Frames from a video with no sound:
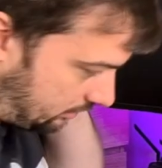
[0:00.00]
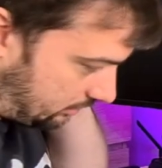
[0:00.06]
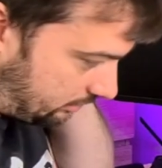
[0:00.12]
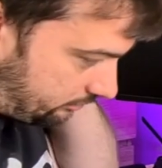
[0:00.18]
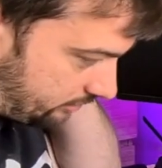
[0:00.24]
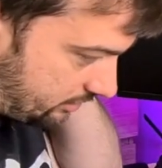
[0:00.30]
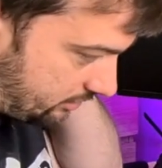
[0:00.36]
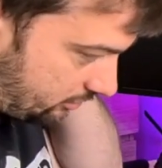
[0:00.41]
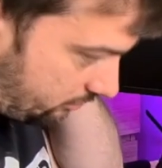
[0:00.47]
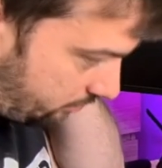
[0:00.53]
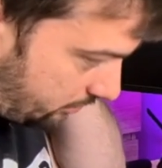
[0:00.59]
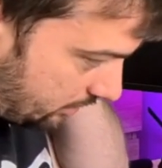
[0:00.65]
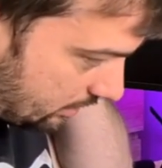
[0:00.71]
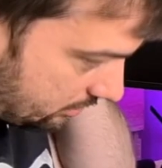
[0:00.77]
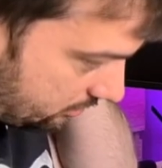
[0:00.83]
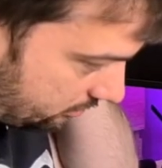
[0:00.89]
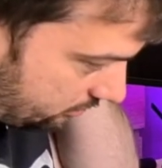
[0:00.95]
that there is no
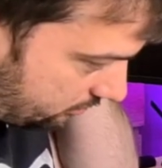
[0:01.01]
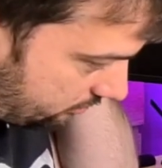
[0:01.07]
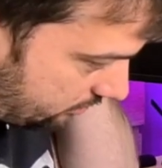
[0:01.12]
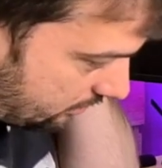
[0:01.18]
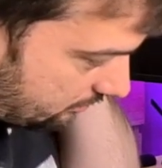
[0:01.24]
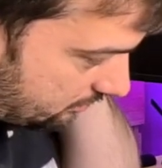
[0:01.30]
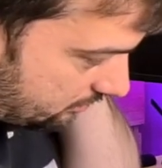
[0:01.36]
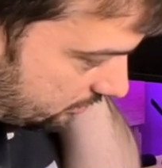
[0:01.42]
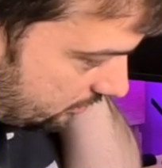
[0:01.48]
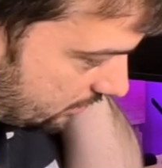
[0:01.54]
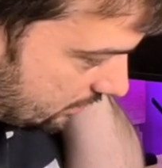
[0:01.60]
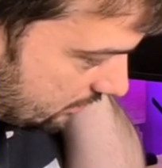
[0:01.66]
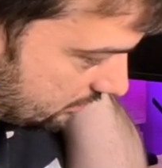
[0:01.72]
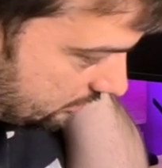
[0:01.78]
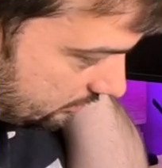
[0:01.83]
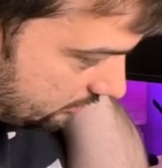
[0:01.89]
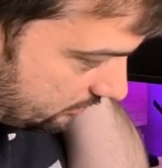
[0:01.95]
Psu Shroud. So
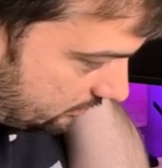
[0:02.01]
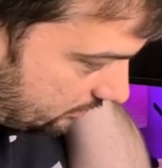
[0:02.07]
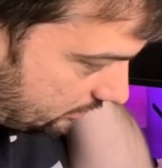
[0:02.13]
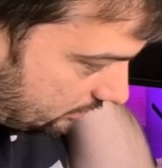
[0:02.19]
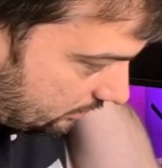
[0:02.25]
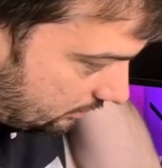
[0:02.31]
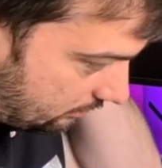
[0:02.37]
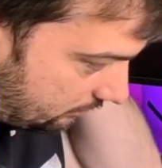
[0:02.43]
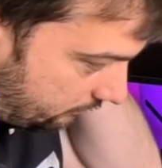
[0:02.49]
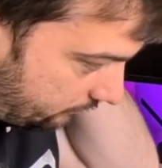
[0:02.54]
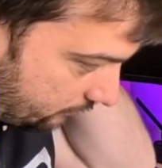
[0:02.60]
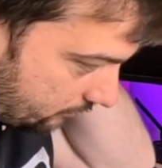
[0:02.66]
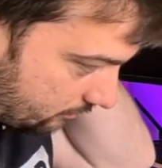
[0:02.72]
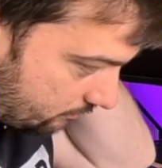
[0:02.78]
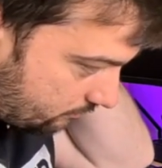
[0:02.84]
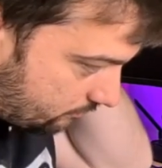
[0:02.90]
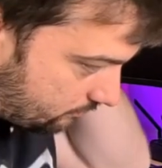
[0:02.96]
as you can see
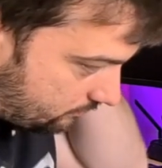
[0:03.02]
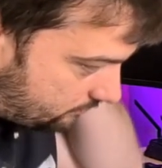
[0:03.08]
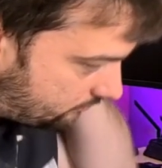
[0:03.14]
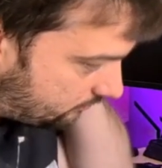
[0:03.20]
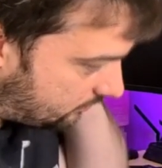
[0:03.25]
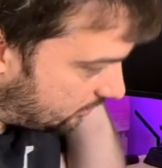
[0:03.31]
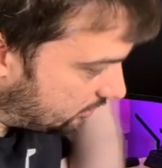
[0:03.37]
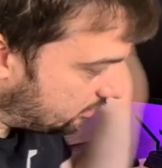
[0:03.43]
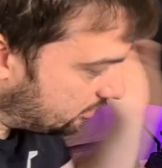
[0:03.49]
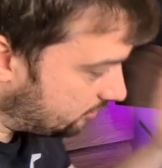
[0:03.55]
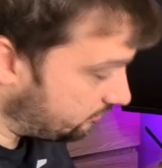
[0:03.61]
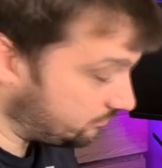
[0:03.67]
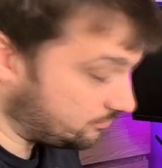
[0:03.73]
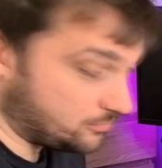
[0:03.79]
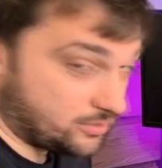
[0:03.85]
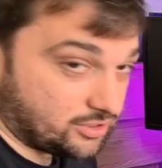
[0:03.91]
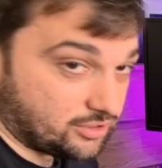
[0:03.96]
from
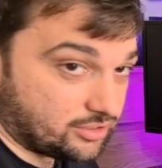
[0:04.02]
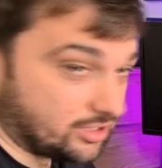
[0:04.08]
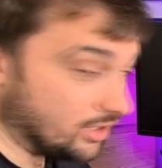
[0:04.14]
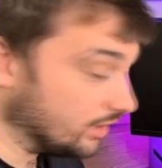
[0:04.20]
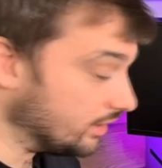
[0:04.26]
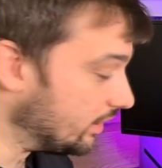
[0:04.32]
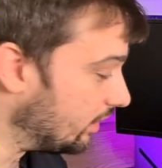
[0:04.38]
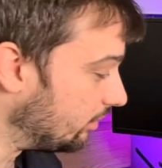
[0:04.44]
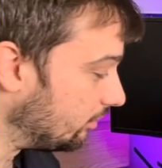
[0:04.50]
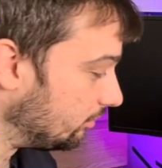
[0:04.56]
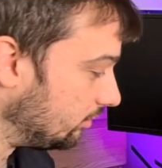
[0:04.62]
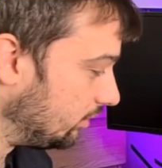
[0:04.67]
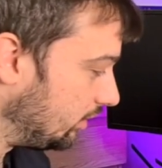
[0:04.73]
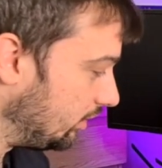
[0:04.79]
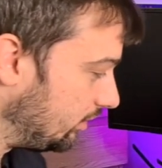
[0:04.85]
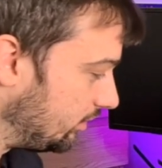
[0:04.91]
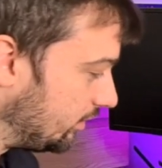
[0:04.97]
what you're looking at now,
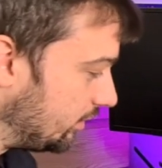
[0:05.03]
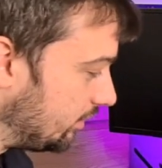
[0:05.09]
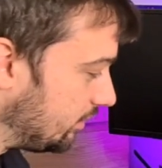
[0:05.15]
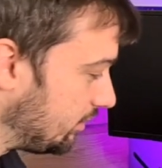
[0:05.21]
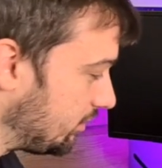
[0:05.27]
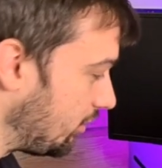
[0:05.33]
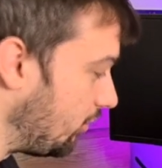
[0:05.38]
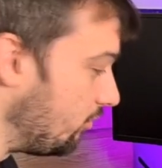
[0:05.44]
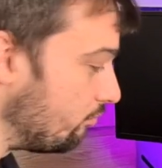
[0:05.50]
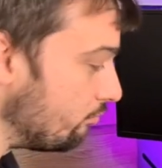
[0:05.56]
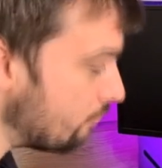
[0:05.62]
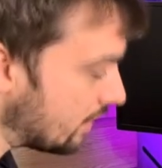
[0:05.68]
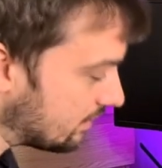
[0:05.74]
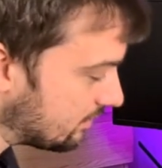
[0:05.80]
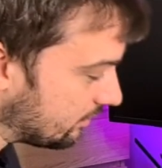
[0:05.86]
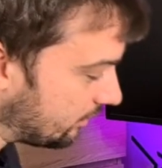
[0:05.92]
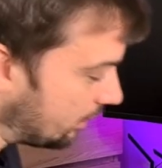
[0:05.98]
there's a whole
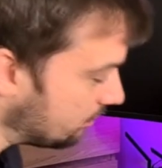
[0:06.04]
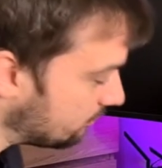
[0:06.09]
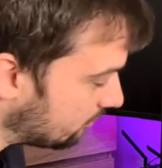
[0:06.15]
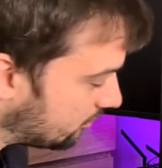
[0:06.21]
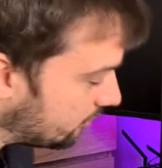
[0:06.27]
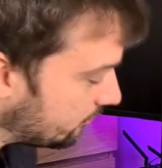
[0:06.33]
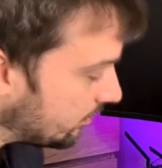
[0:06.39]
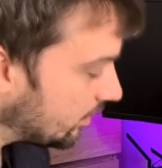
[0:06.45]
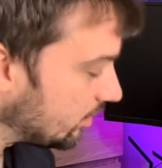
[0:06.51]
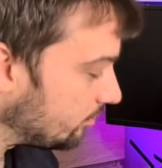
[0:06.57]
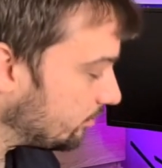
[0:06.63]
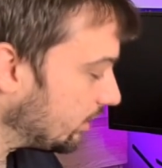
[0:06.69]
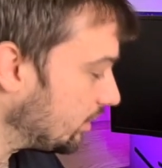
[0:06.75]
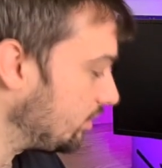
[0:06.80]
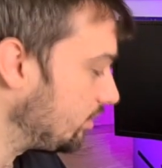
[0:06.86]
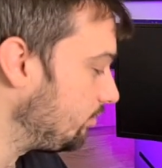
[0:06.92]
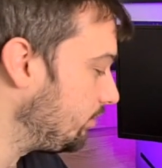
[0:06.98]
mess of cables coming out the
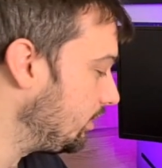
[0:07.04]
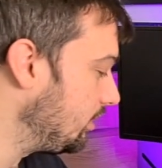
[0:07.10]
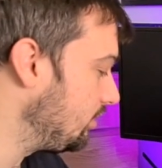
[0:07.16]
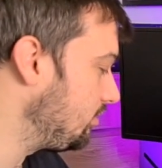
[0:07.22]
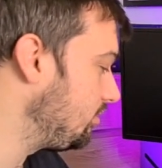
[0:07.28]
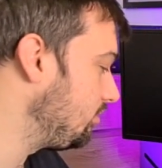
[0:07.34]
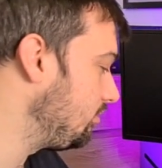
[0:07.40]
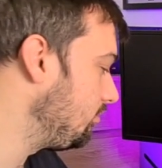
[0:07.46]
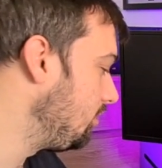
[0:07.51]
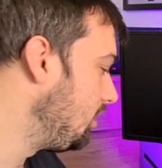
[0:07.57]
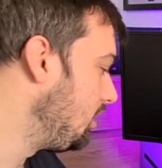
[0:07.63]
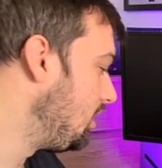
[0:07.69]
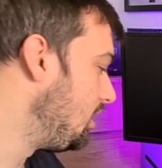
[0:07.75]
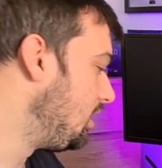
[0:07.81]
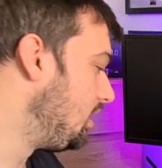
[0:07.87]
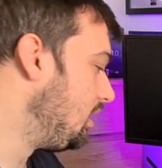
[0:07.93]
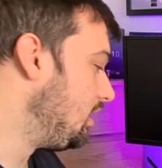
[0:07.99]
back of the Psu,
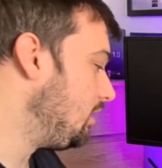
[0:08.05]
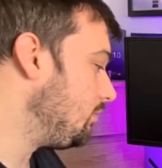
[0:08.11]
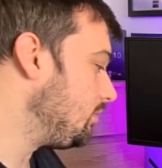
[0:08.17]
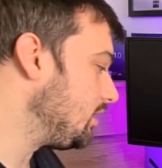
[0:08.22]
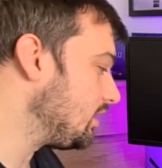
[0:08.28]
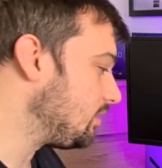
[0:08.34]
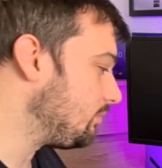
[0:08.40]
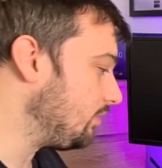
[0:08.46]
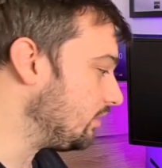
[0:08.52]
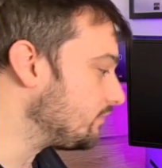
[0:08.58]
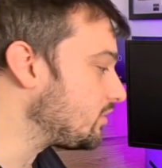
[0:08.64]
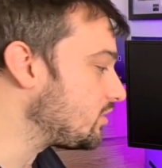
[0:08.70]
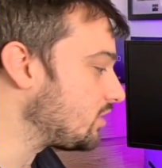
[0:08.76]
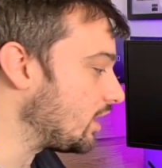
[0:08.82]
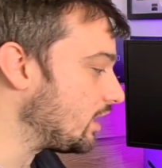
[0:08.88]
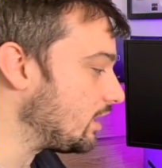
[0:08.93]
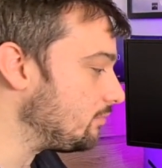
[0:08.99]
which is a bit of a
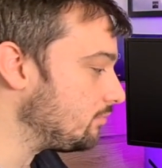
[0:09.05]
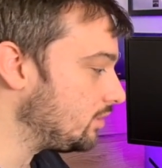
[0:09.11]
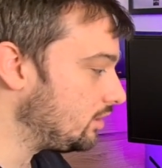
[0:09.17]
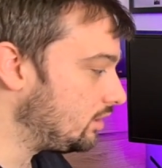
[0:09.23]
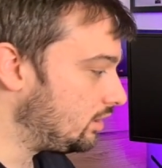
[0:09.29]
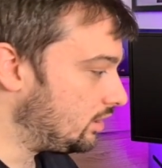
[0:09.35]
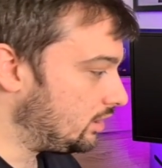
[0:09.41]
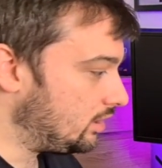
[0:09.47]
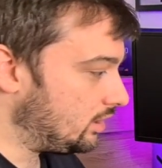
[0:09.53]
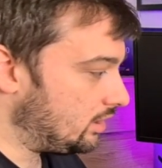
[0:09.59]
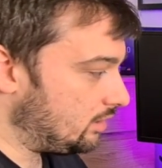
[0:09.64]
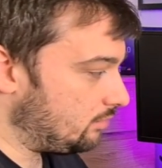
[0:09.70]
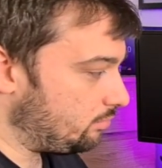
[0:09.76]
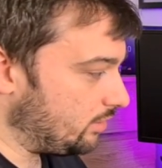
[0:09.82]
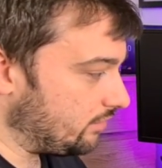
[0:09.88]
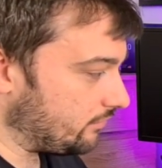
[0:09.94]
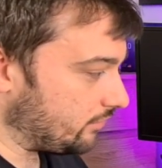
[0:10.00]
shame.
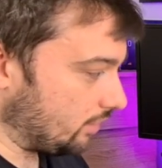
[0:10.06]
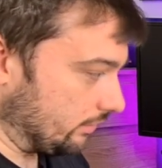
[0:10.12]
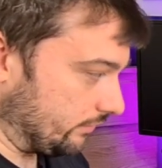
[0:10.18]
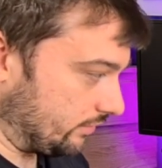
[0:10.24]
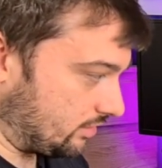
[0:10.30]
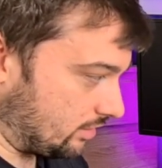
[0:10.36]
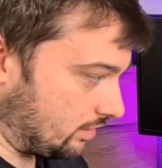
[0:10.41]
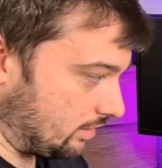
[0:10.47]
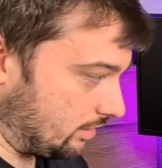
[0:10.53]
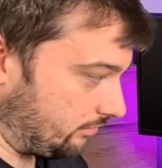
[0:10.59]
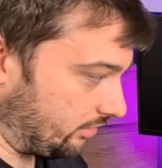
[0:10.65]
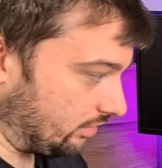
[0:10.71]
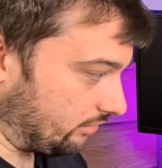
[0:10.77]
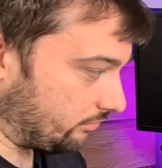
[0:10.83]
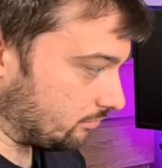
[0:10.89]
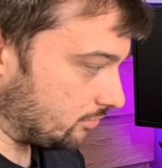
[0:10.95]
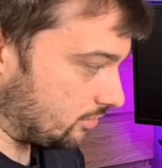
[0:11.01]
Bit of an oversight, I
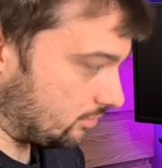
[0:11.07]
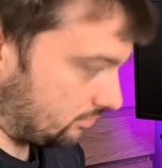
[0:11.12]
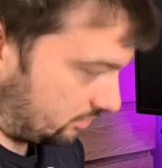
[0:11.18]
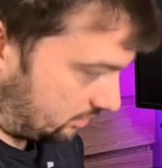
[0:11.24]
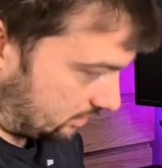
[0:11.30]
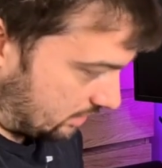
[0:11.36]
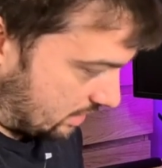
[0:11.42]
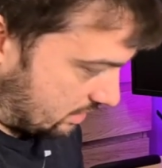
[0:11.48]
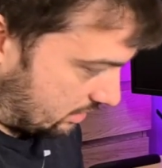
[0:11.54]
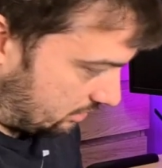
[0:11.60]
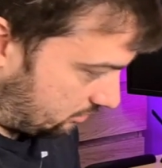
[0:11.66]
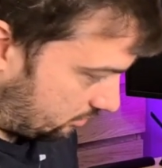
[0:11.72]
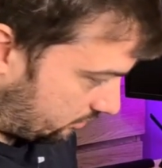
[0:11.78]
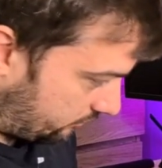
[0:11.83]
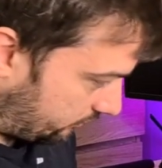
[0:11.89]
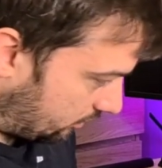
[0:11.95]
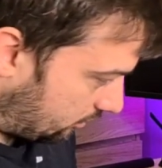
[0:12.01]
think, from Corsair. They
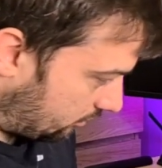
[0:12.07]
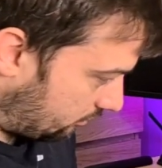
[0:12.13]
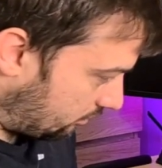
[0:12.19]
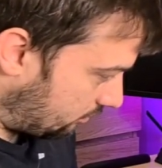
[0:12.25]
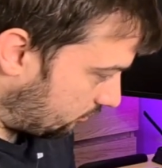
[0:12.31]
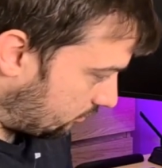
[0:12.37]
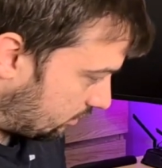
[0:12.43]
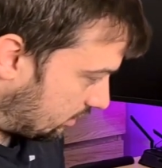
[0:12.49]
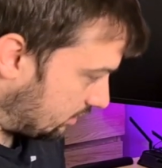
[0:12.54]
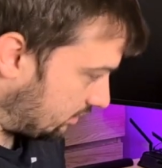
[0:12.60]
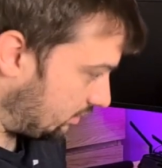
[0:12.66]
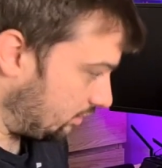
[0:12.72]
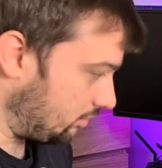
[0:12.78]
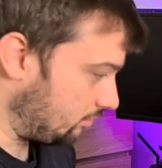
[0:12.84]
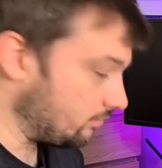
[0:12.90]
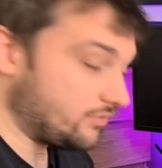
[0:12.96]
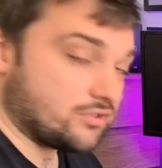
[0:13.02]
should have included one, as they
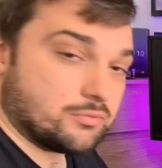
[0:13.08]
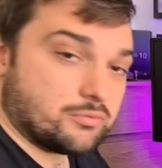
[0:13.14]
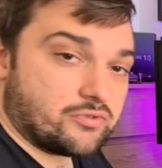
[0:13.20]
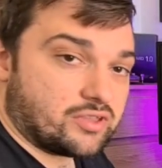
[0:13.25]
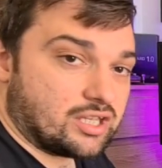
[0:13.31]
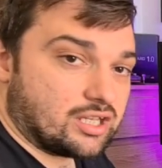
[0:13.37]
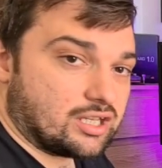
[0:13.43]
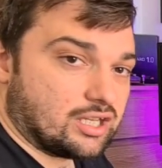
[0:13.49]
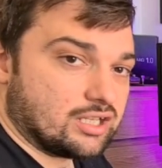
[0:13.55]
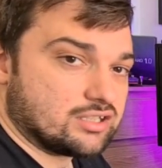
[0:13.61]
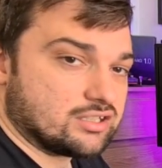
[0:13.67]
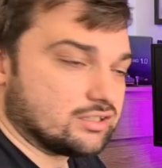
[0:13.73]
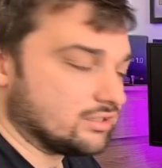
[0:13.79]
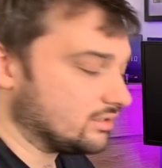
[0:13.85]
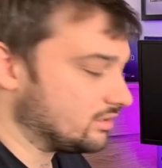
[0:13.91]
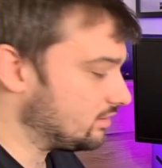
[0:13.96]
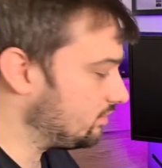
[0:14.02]
do with some of their
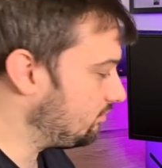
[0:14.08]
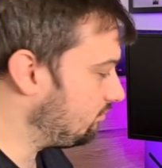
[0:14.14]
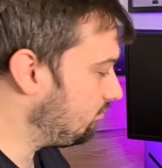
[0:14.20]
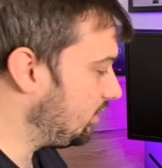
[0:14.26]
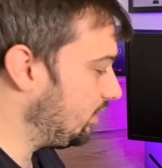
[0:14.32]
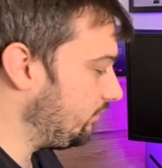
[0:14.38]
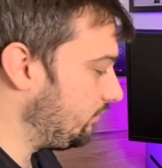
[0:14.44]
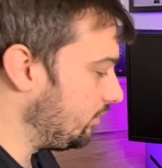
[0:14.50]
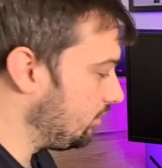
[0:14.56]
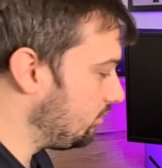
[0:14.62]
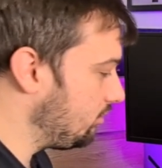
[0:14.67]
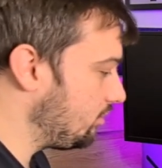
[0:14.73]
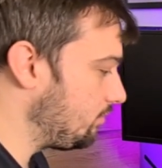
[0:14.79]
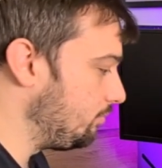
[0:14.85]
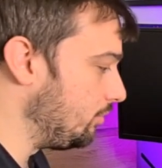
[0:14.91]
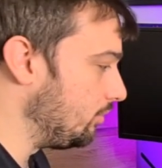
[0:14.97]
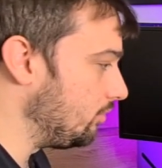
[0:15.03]
cases. If they could
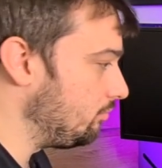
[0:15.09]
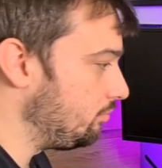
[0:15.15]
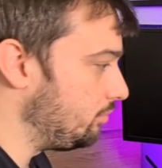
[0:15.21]
just put